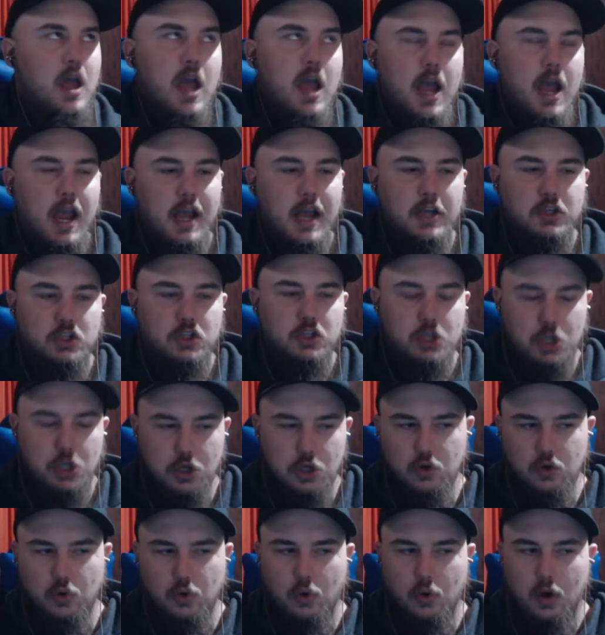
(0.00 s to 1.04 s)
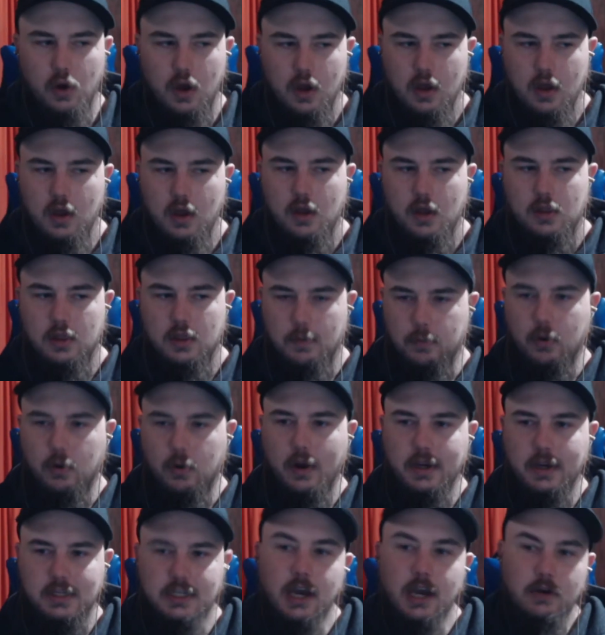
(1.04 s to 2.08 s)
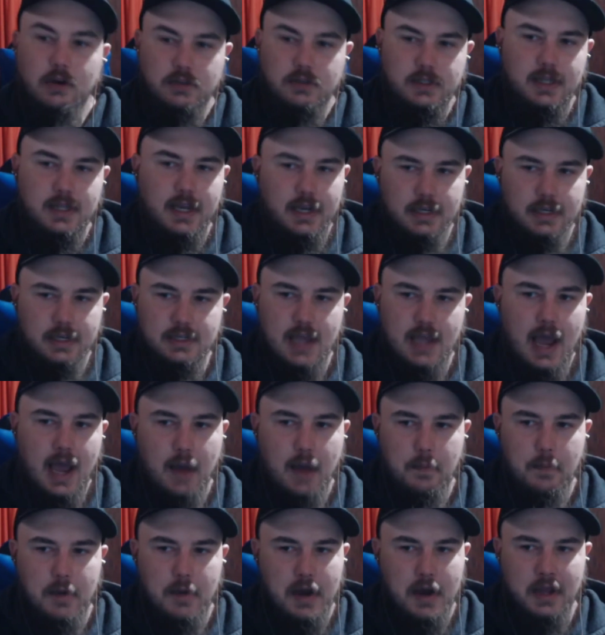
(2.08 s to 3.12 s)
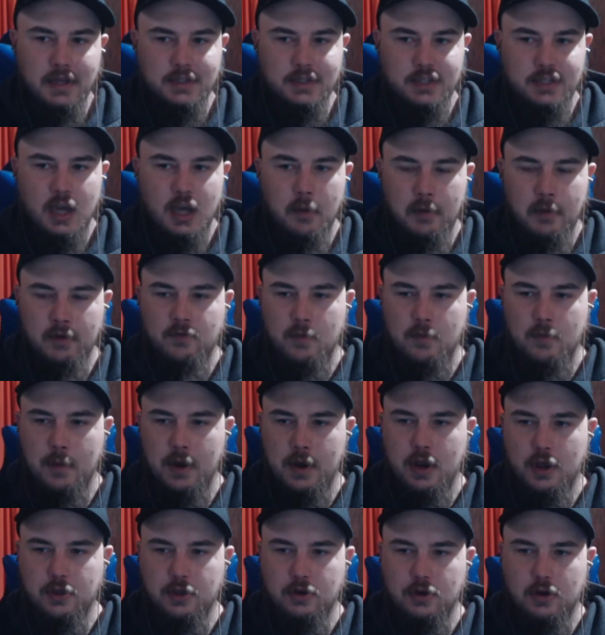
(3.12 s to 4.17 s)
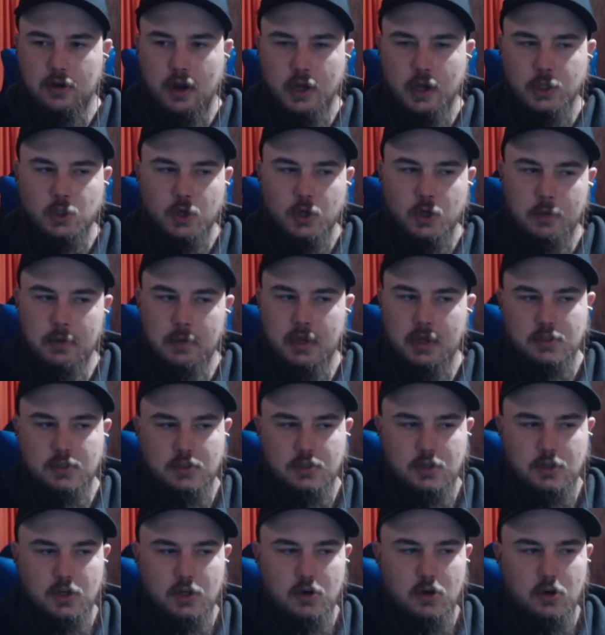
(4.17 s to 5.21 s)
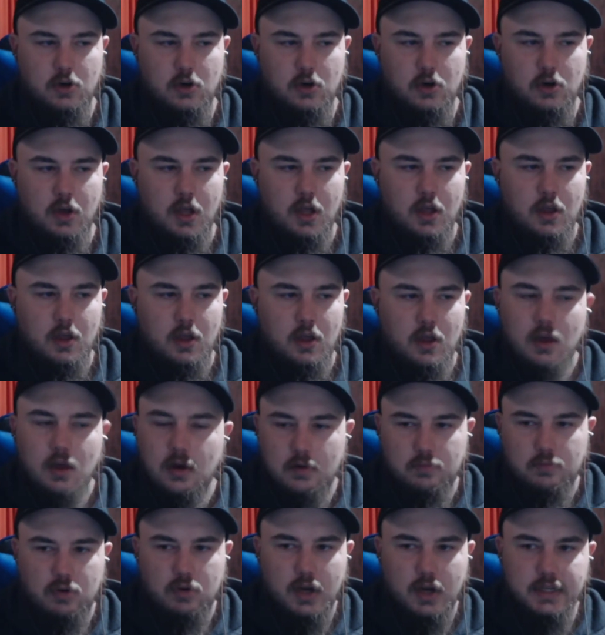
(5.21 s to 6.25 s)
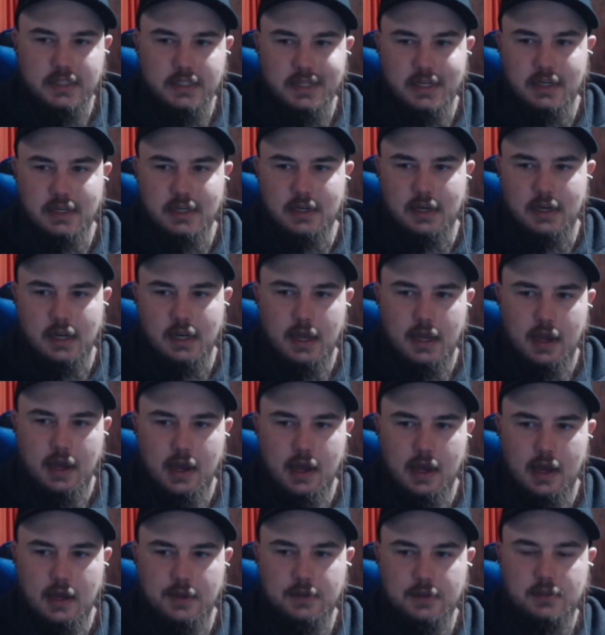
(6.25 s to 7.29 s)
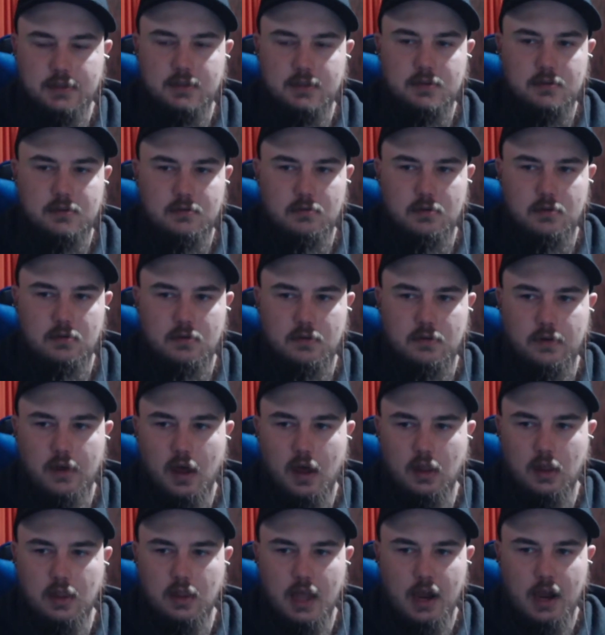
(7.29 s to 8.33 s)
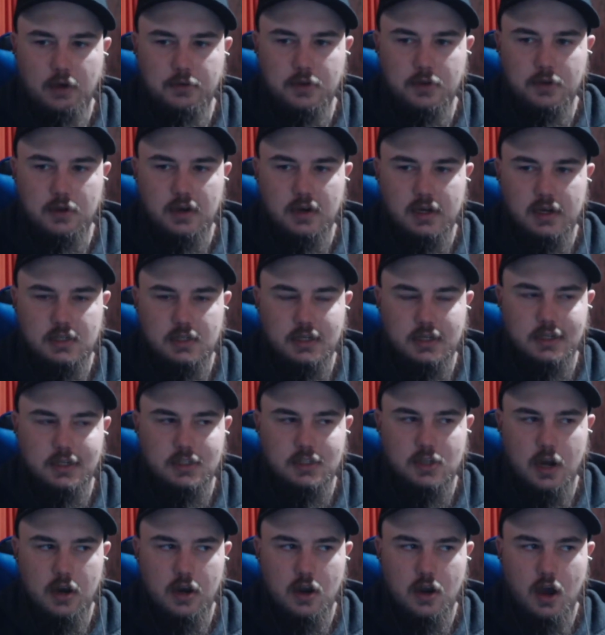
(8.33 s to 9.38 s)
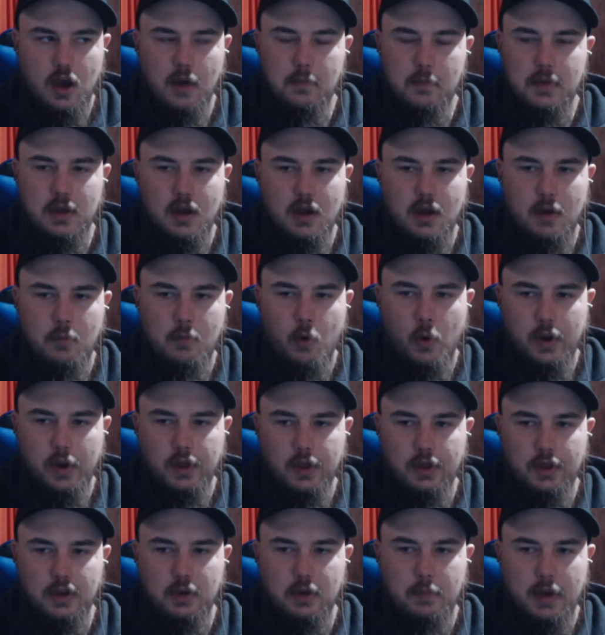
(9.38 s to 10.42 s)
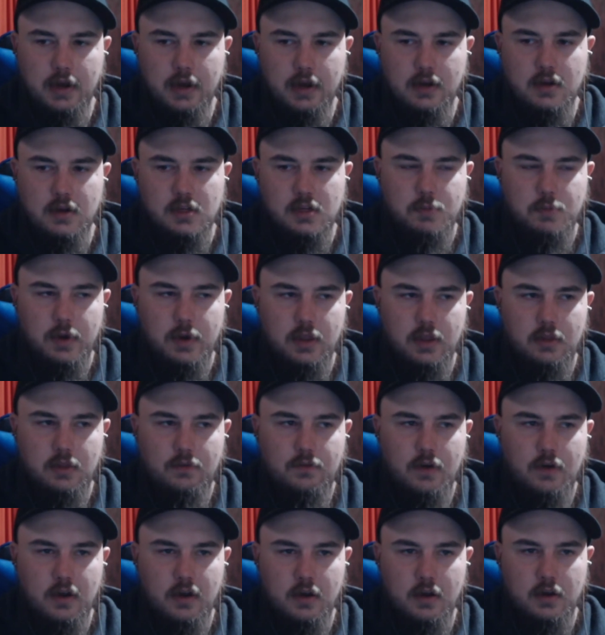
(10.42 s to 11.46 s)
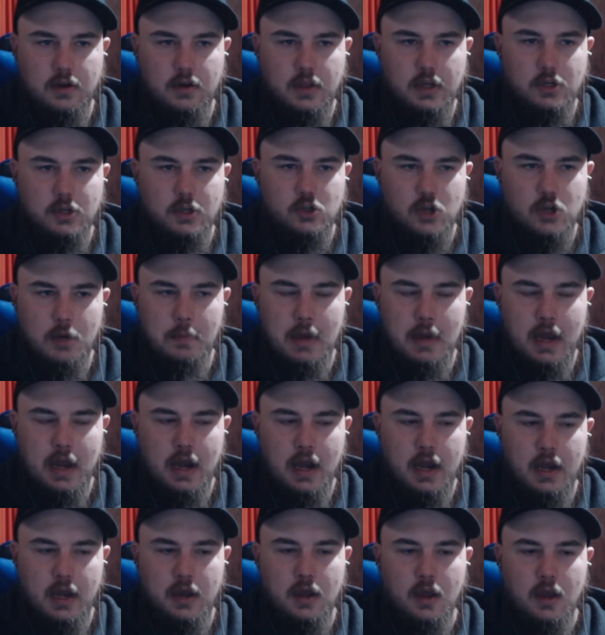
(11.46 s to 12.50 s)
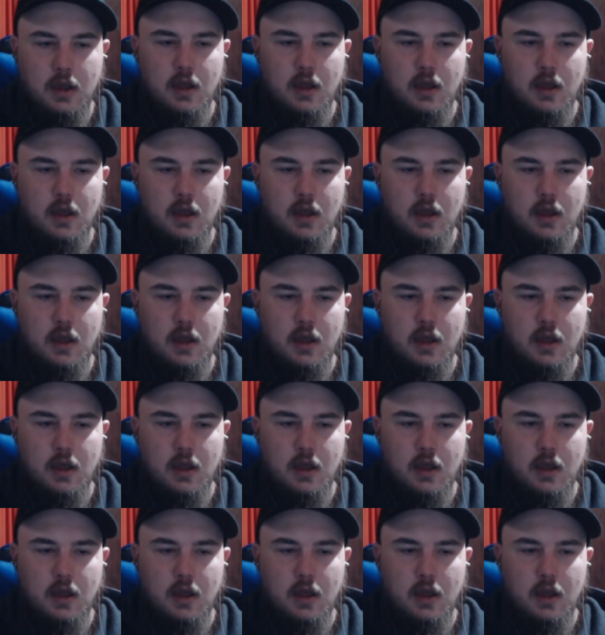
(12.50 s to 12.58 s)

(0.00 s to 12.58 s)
and two, the price gouging that is happening is coming from another country because your president has allowed the United States to not become oil independent, despite the fact that Trump had